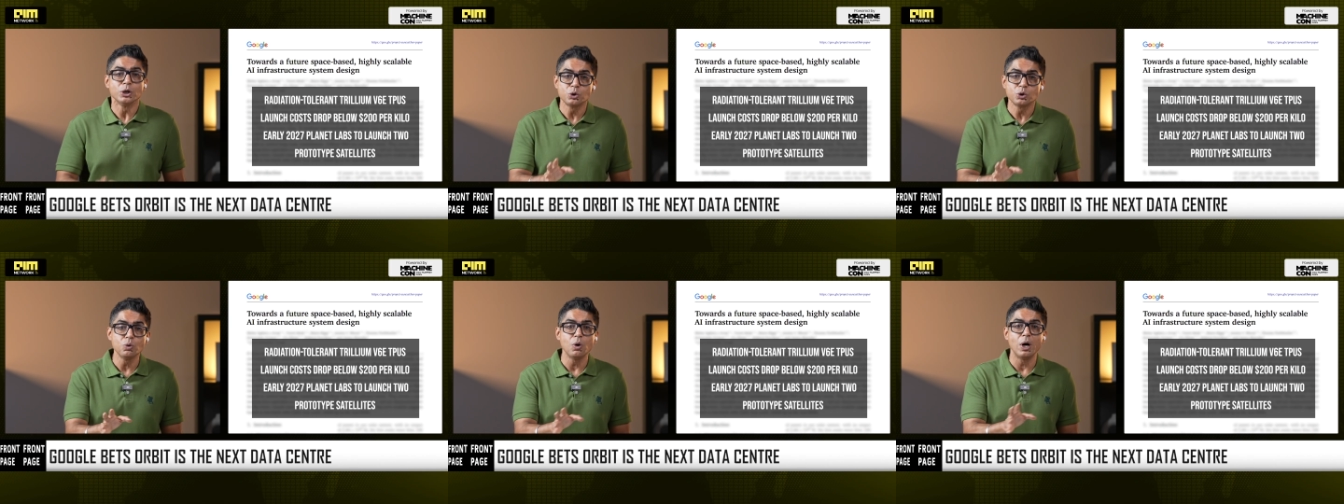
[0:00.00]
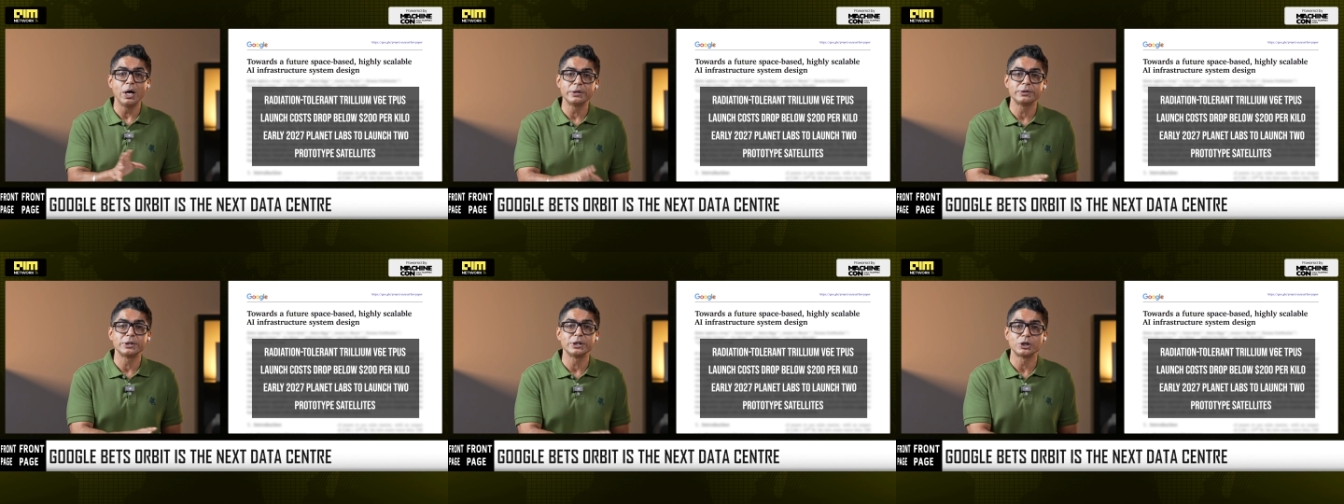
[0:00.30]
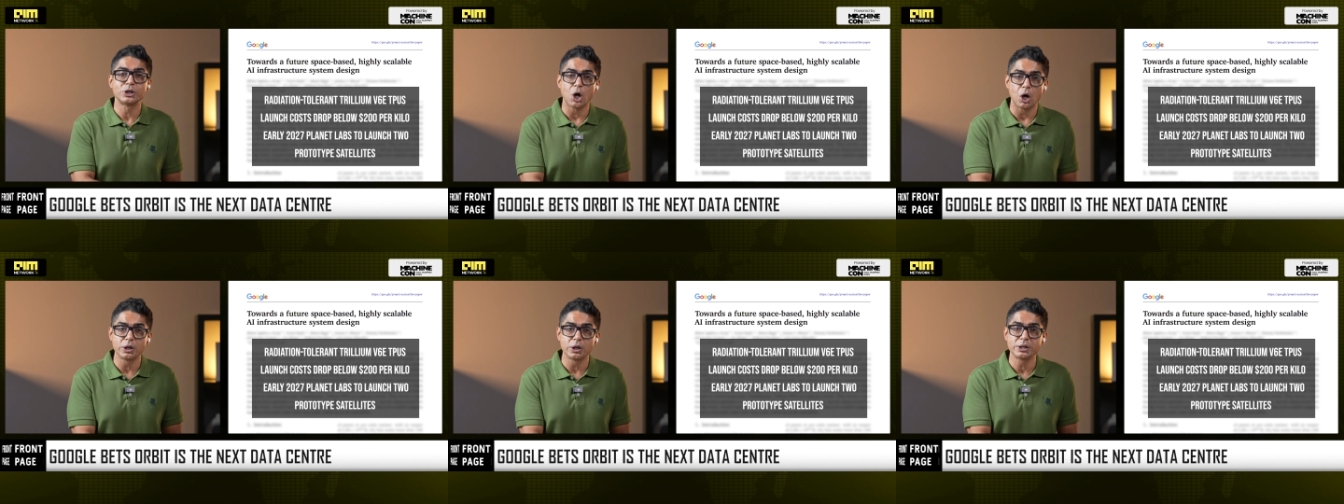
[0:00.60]

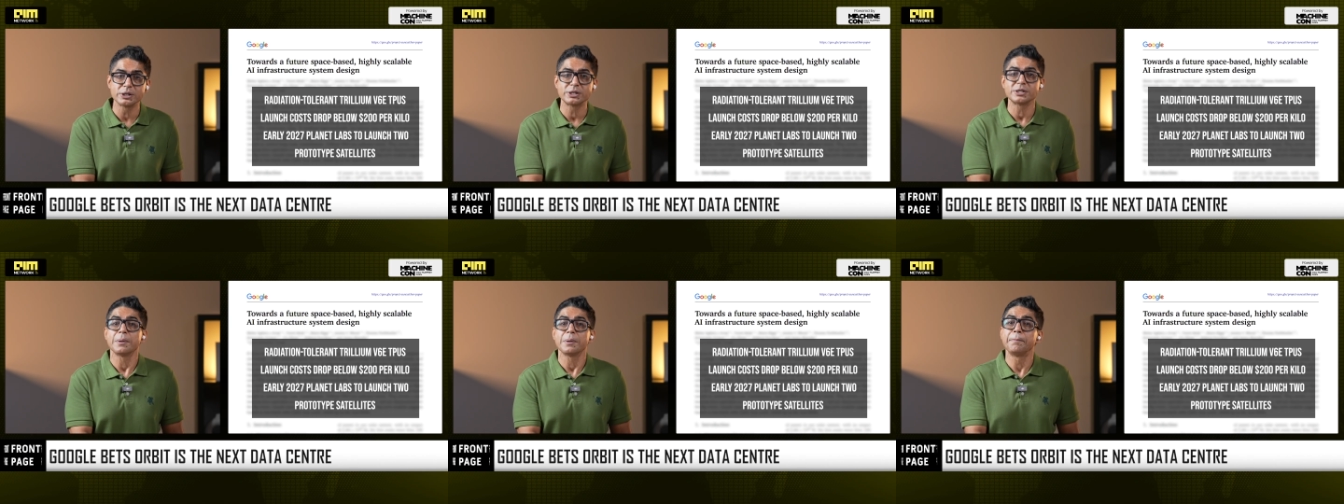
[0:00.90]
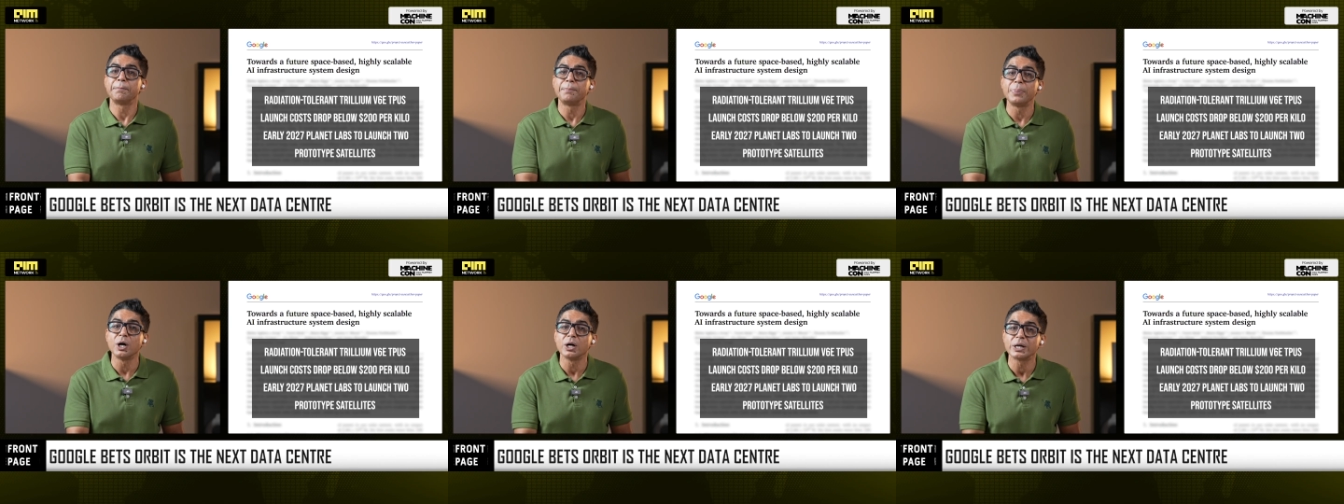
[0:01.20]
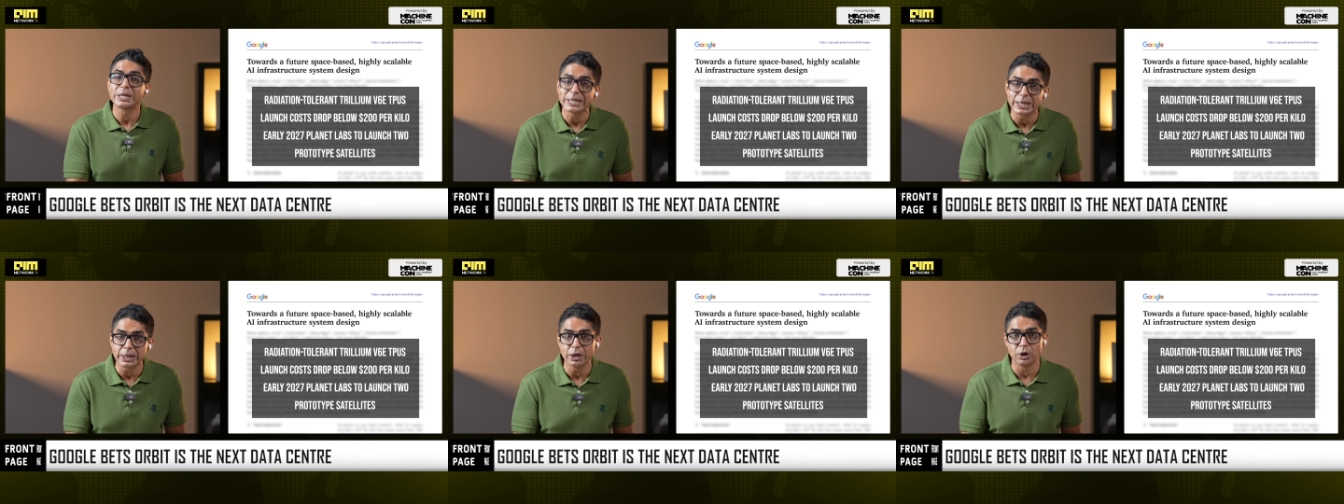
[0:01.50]
$200
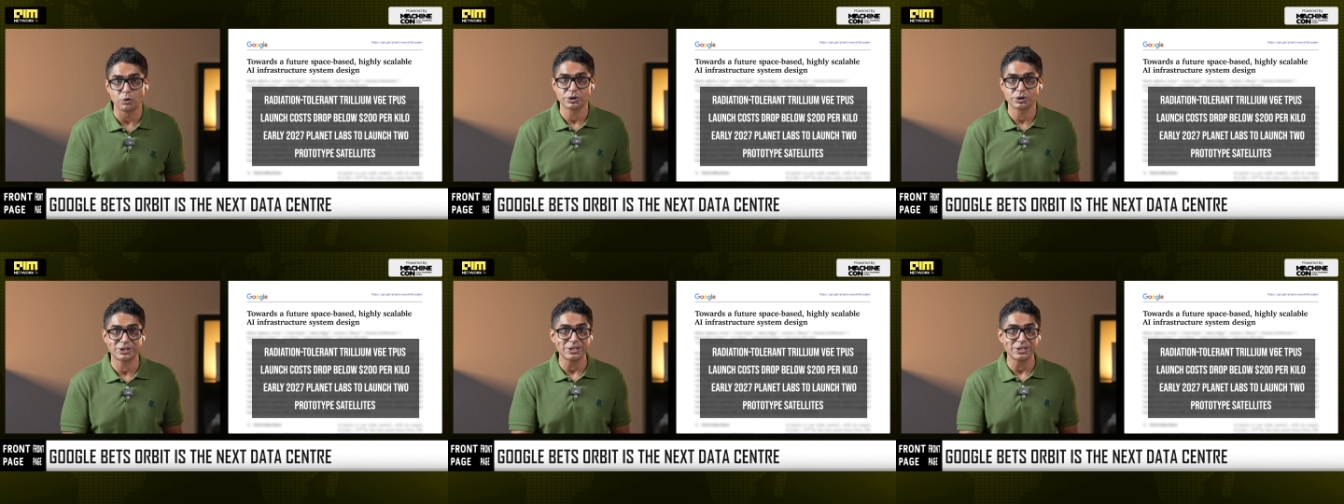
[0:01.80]
per kilo,